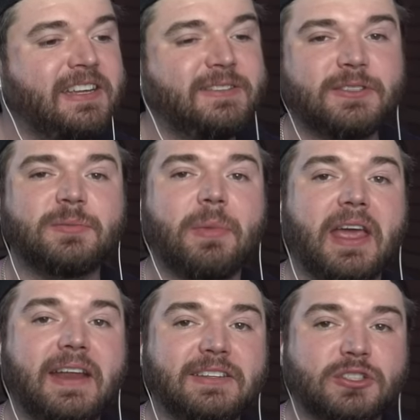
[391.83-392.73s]
He uses
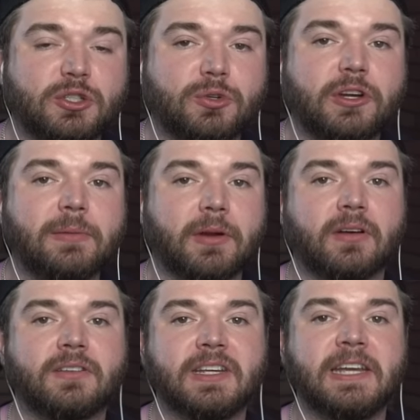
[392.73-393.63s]
mayonnaise as creamer
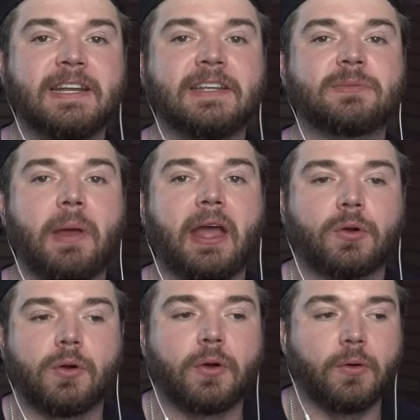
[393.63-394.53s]
to hit his
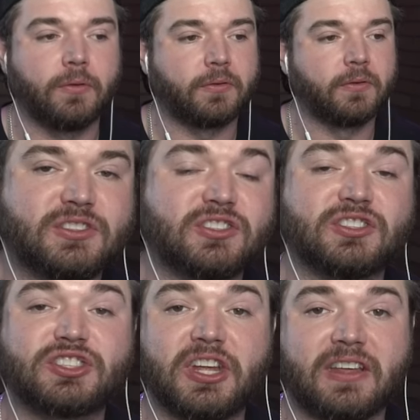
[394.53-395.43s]
macro goals. It's
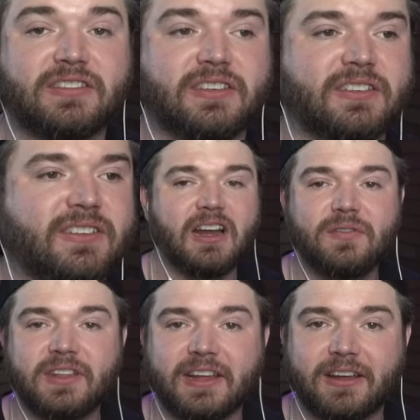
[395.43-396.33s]
disgusting. I don't
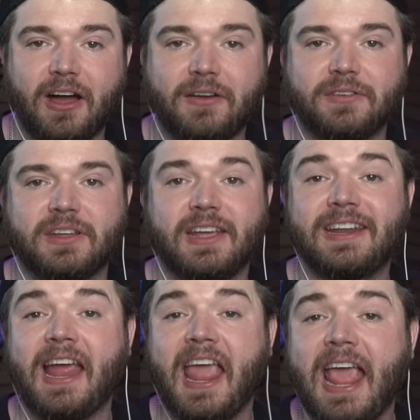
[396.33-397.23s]
even like coffee,
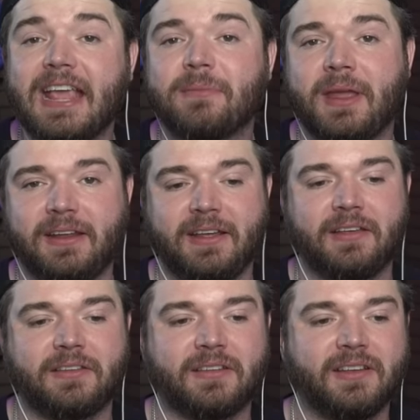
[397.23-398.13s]
and I hate
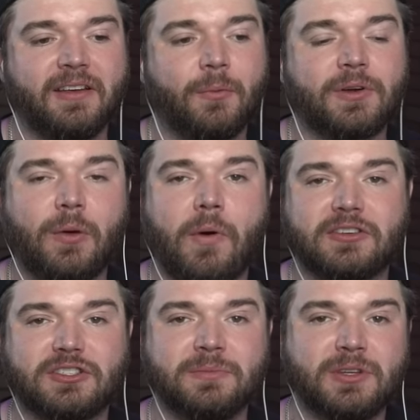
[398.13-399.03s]
mayonnaise. When I
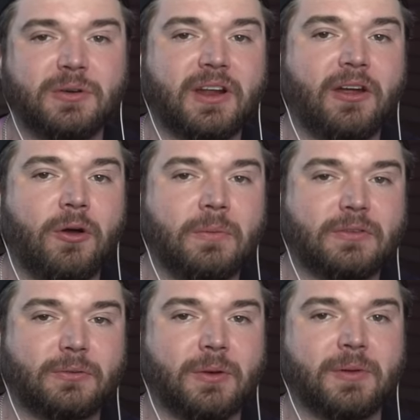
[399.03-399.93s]
watched him do it, I almost
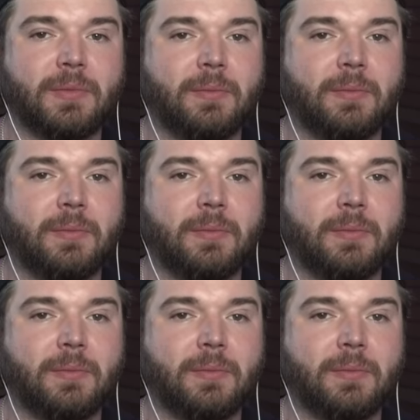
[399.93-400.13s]
threw up in my